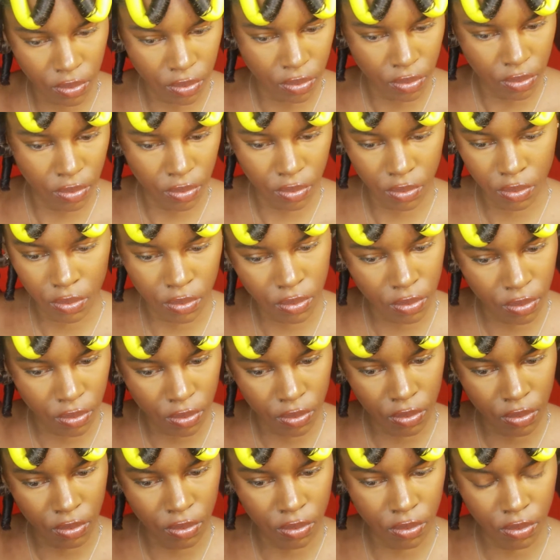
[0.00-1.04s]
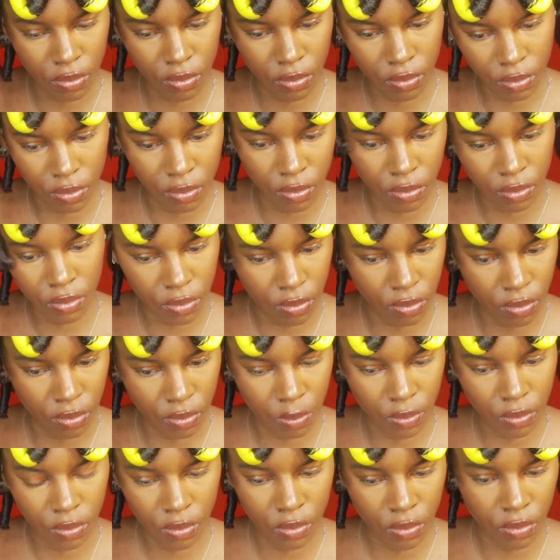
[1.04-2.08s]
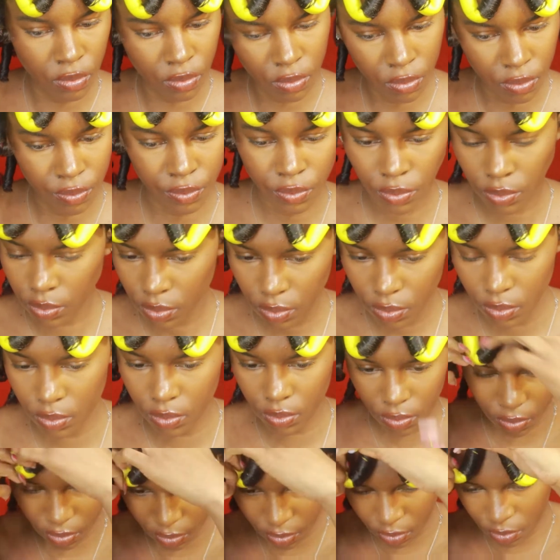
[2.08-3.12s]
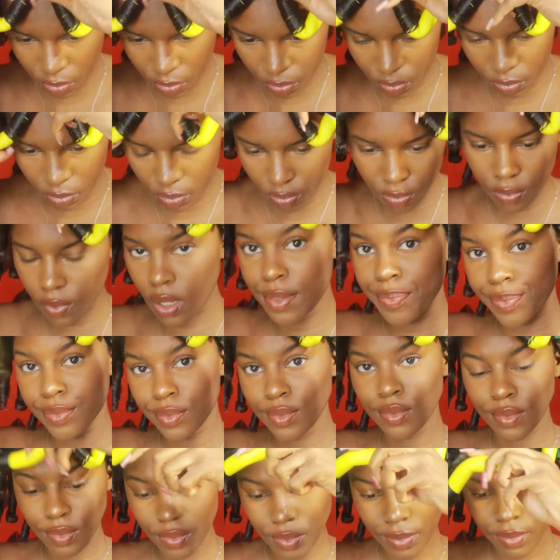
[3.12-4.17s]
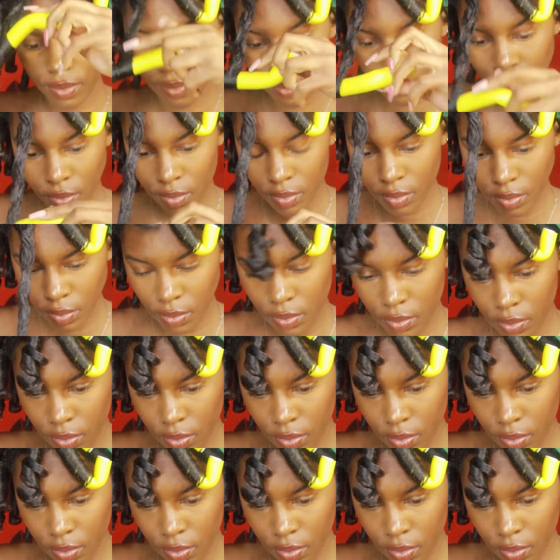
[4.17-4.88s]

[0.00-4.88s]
flexi rods and twisting the hair around my finger in the direction that